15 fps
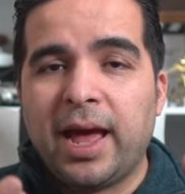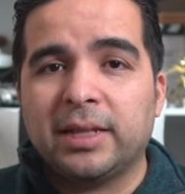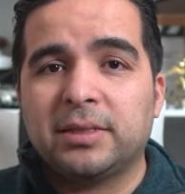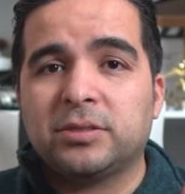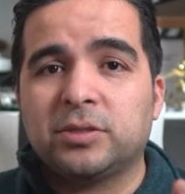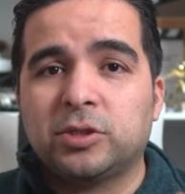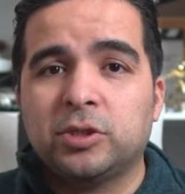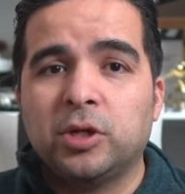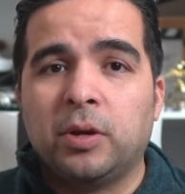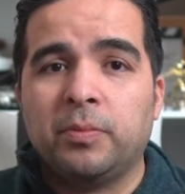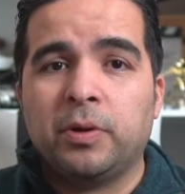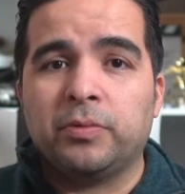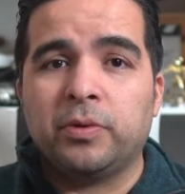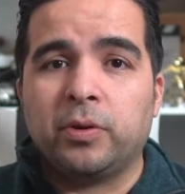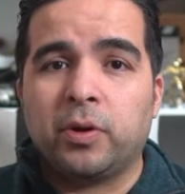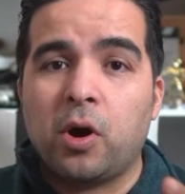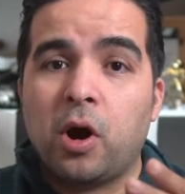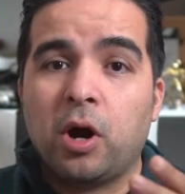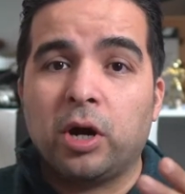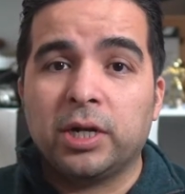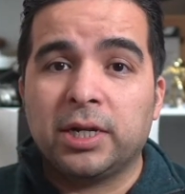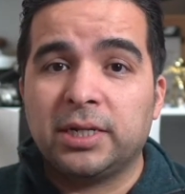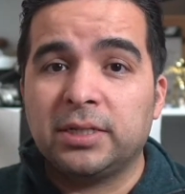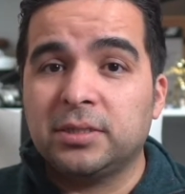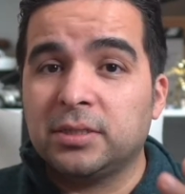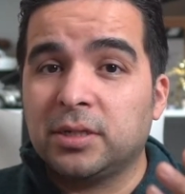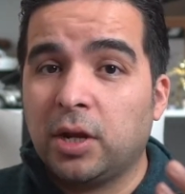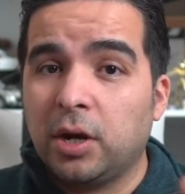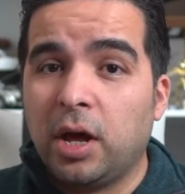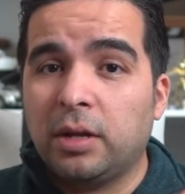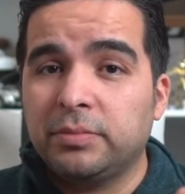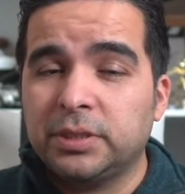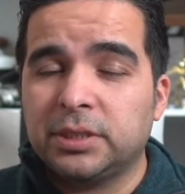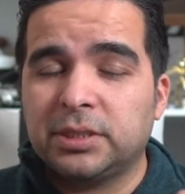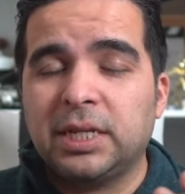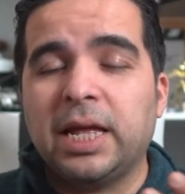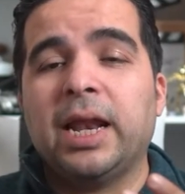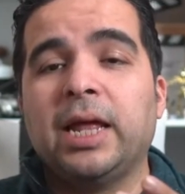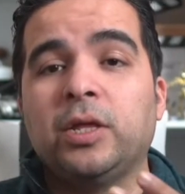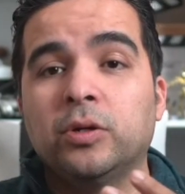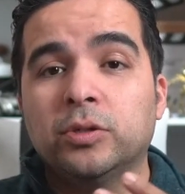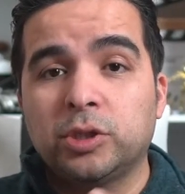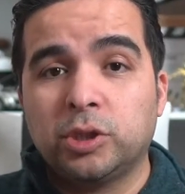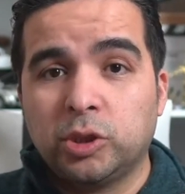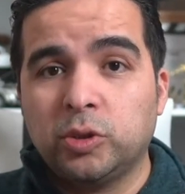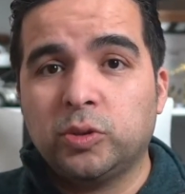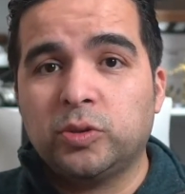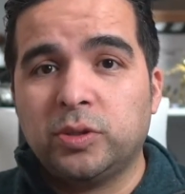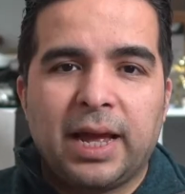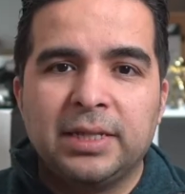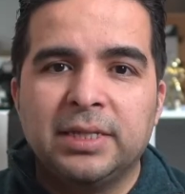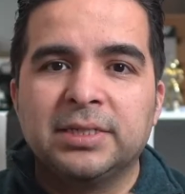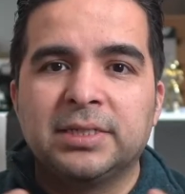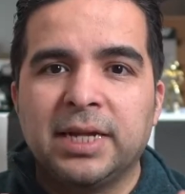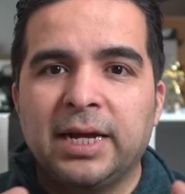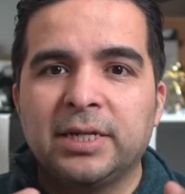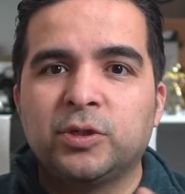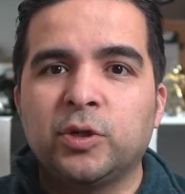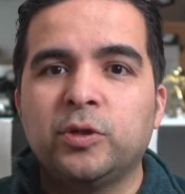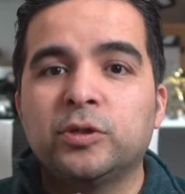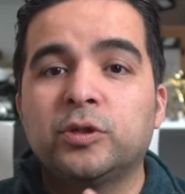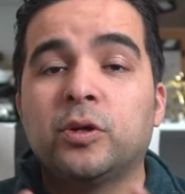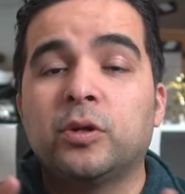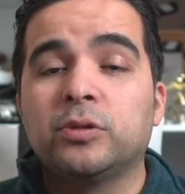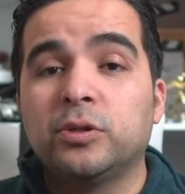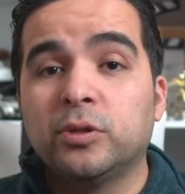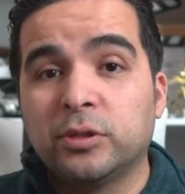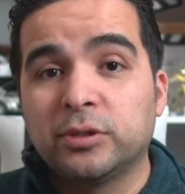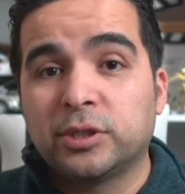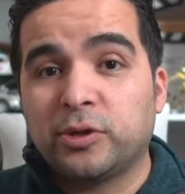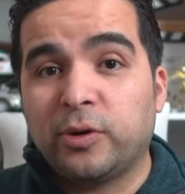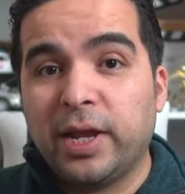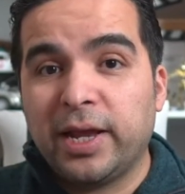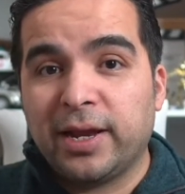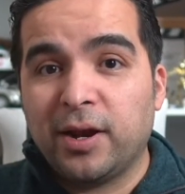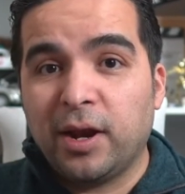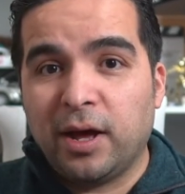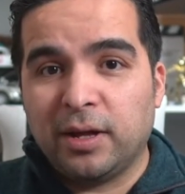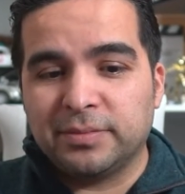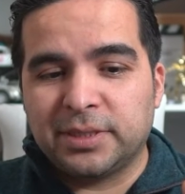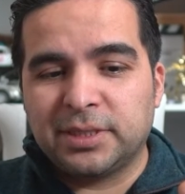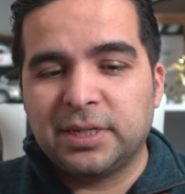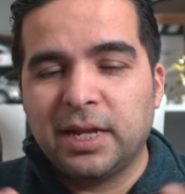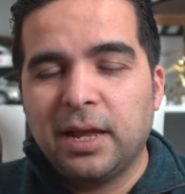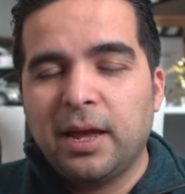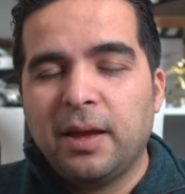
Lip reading: had some of the garden gloves that I used to. I decided to use all those three gloves.